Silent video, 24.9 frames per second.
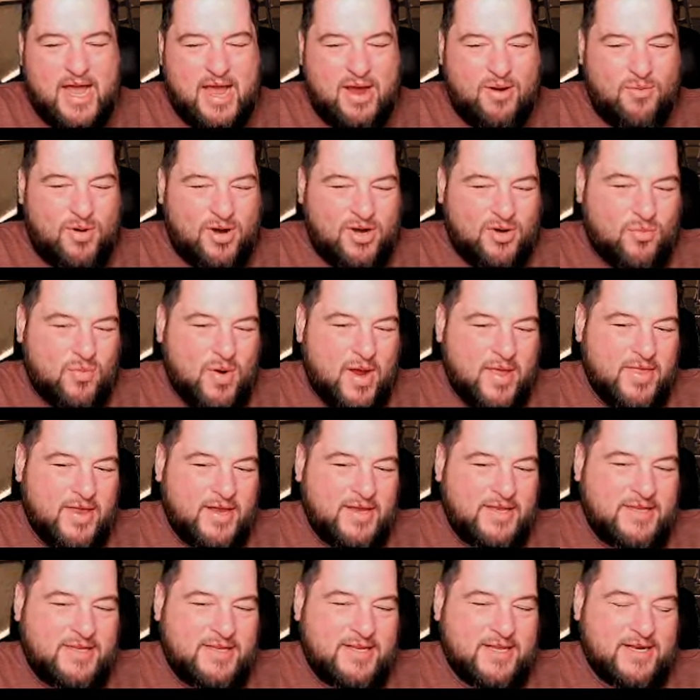I wonder why
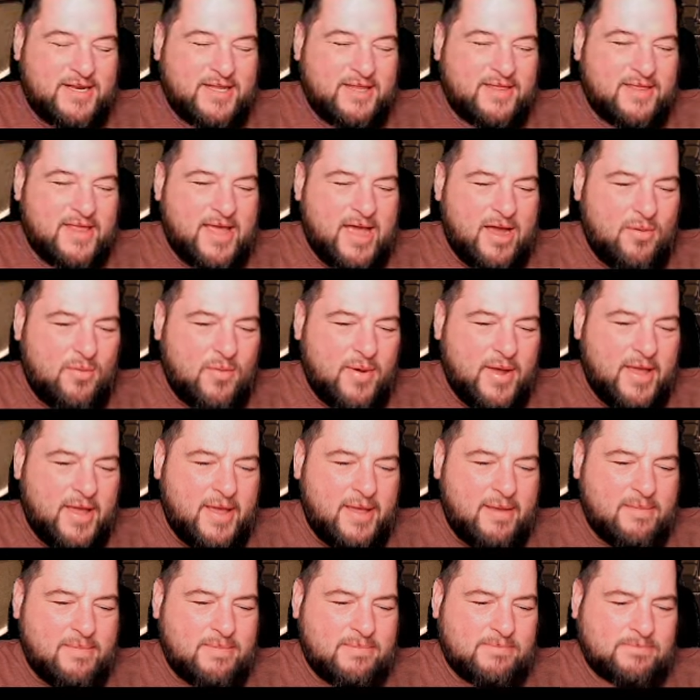they did it that
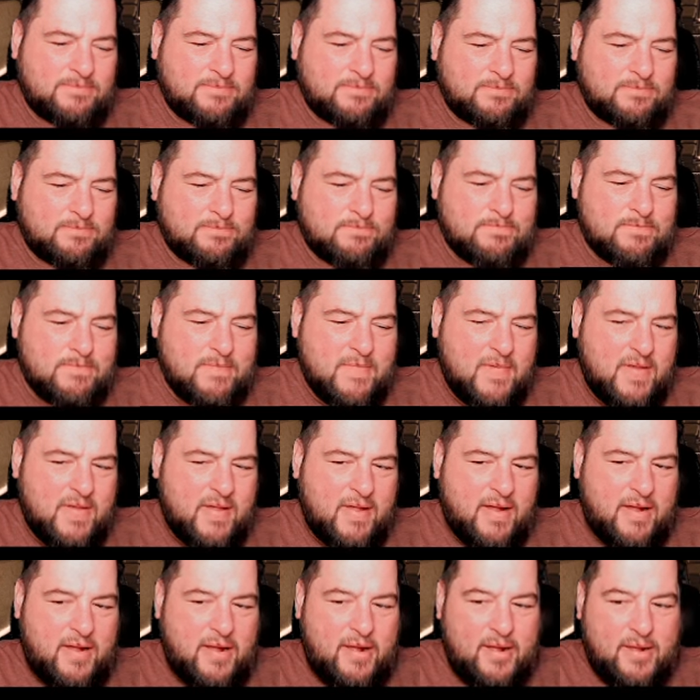way.
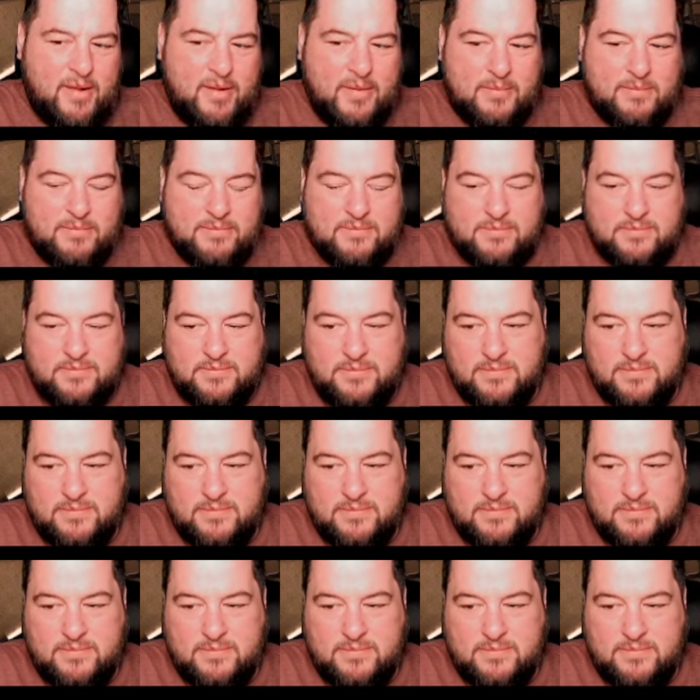Why